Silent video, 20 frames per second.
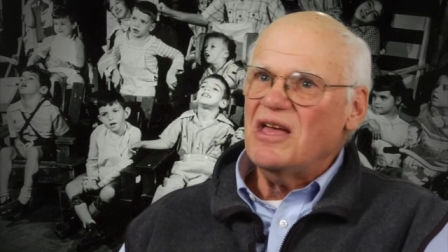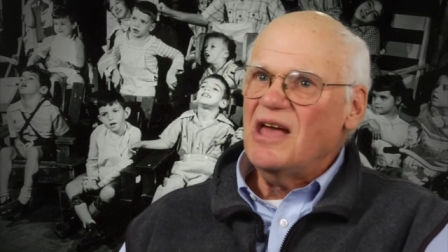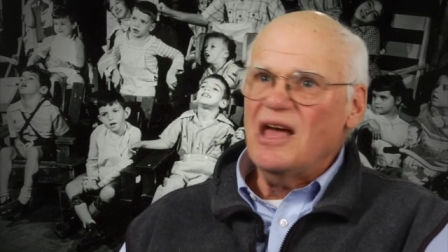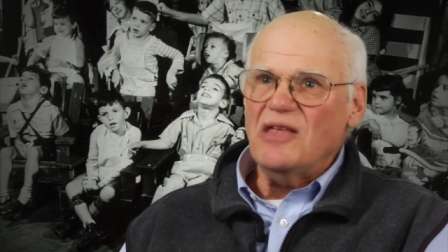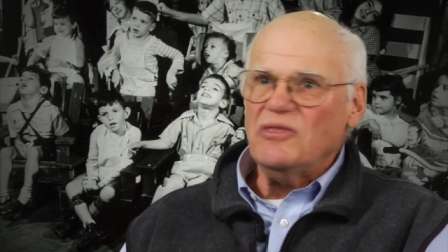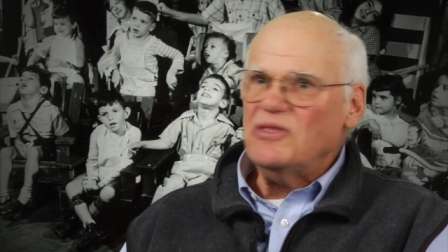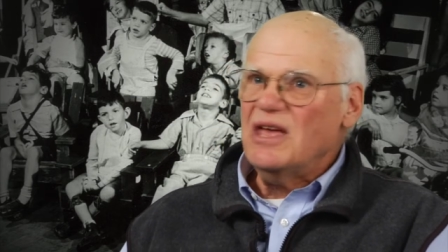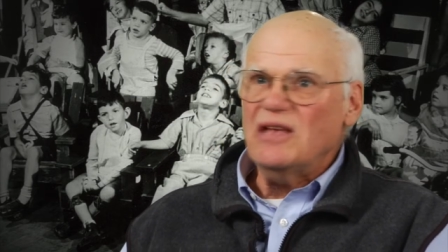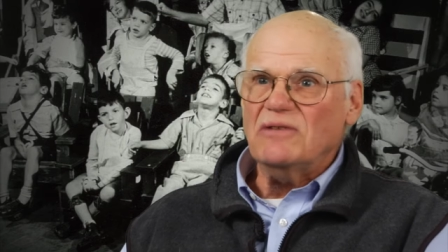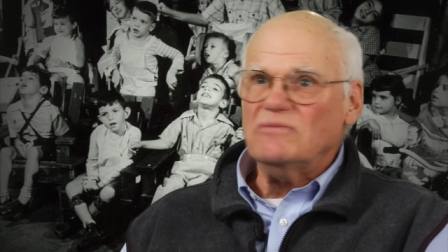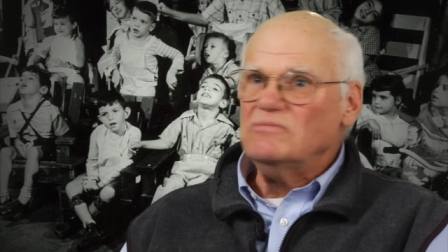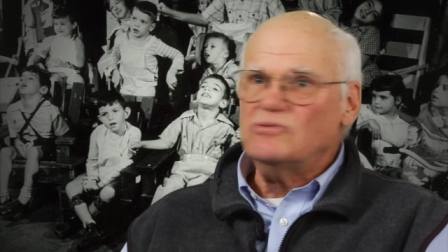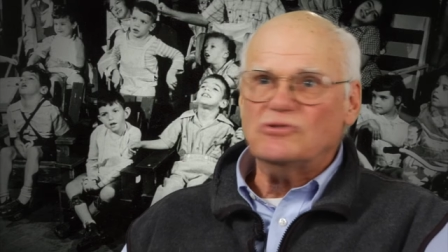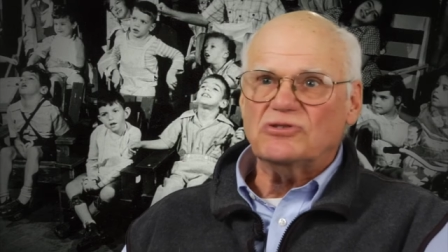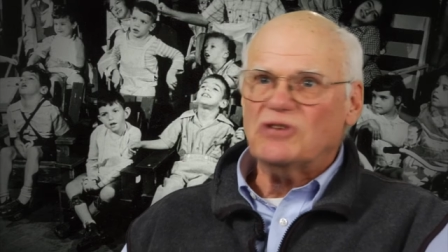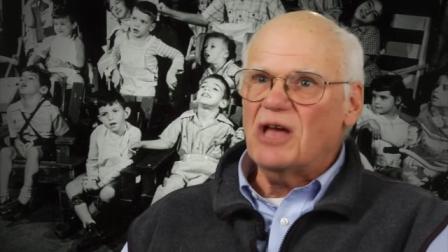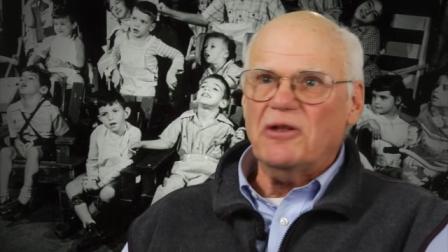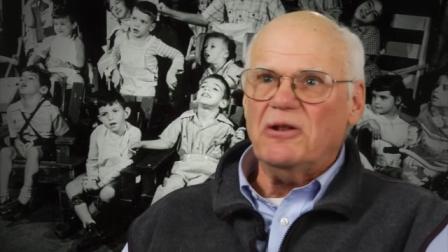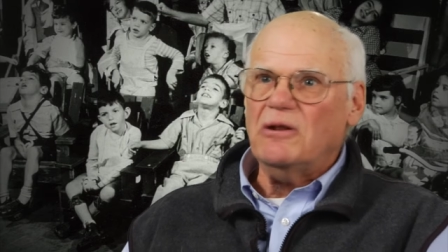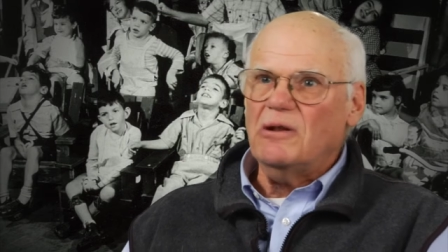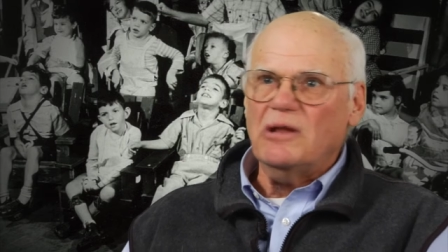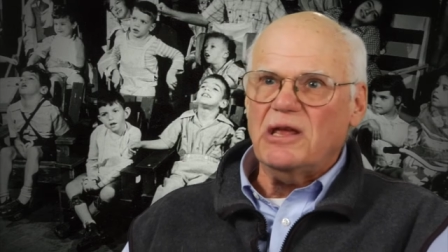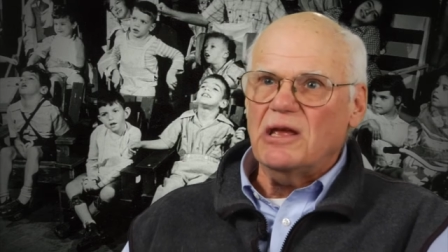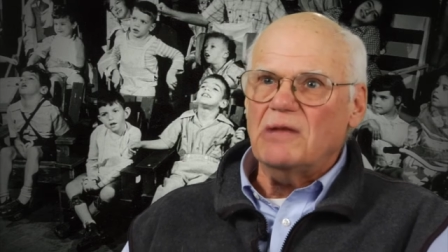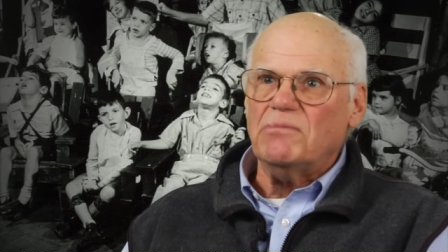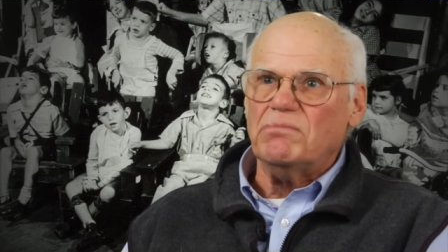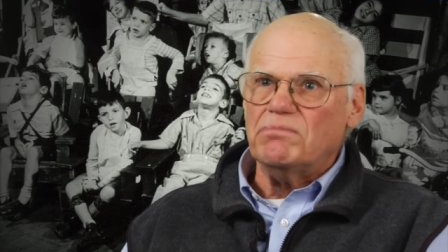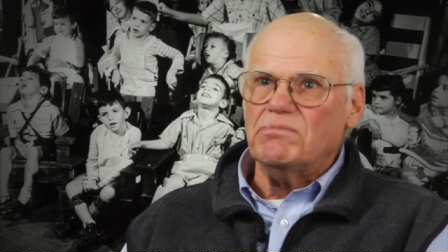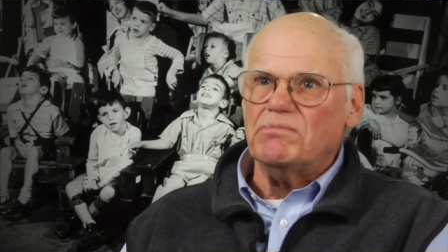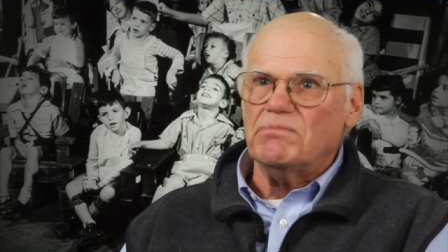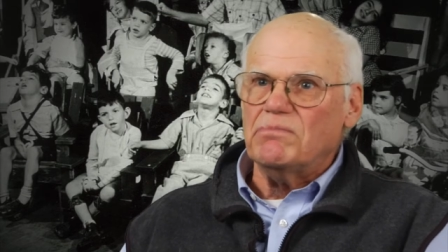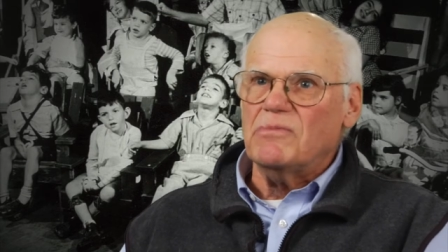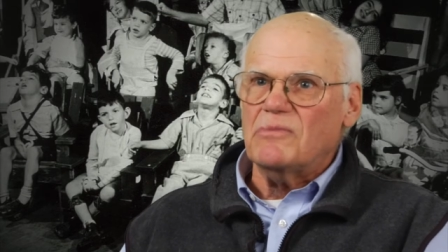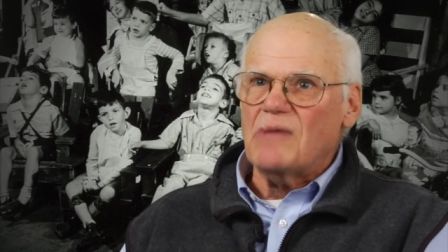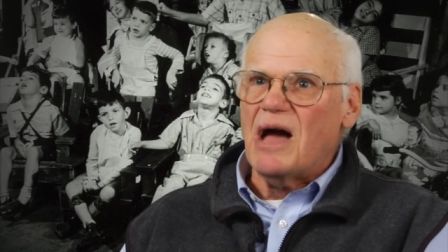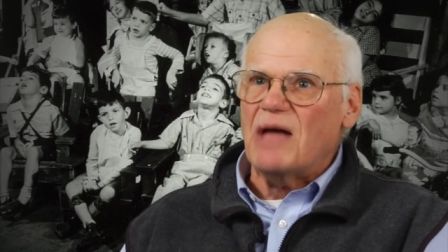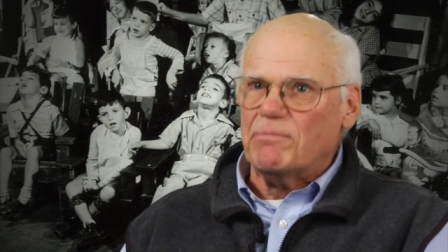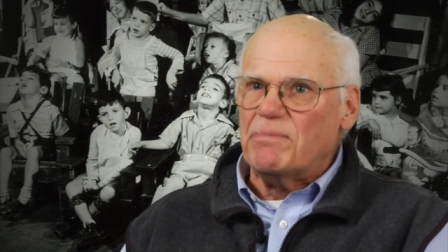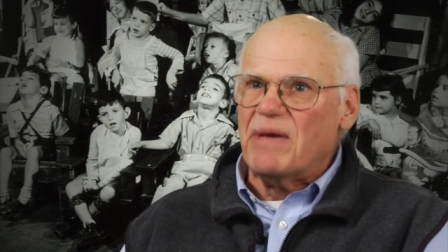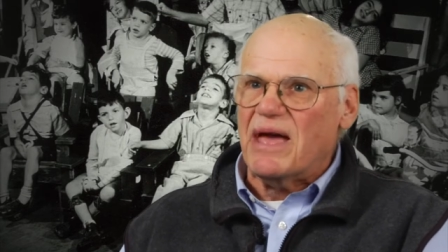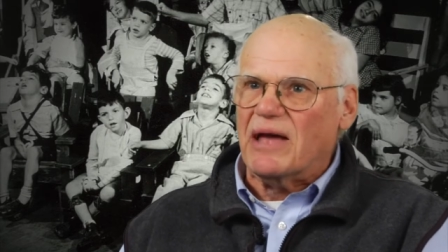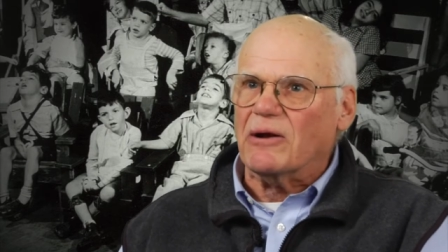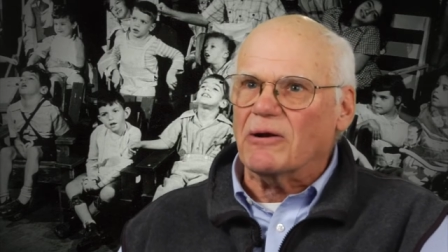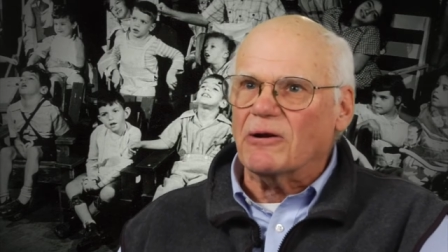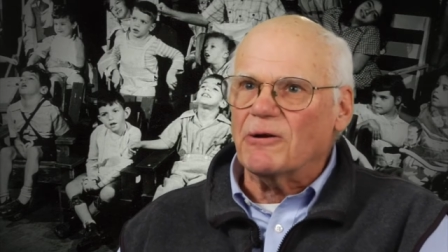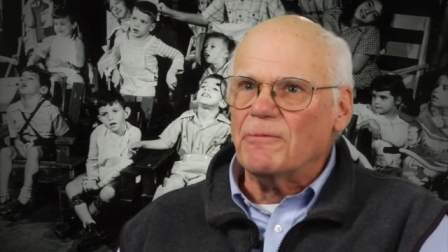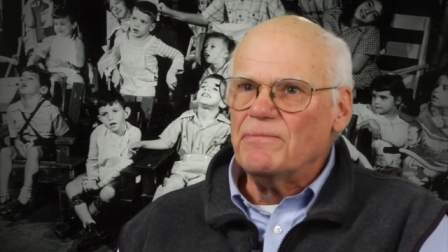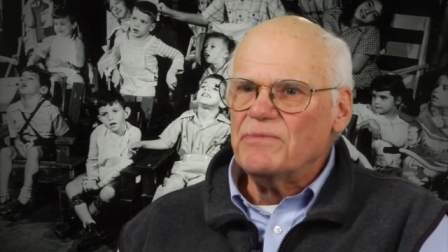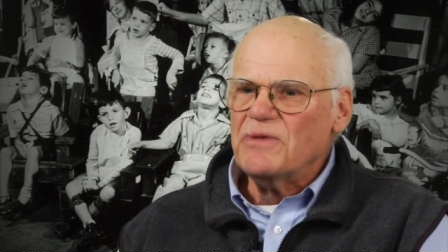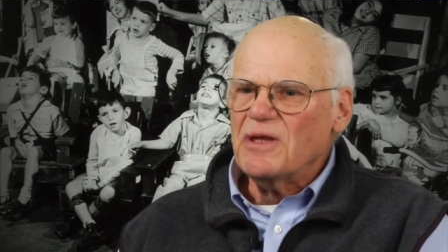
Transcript: and then suddenly it got better.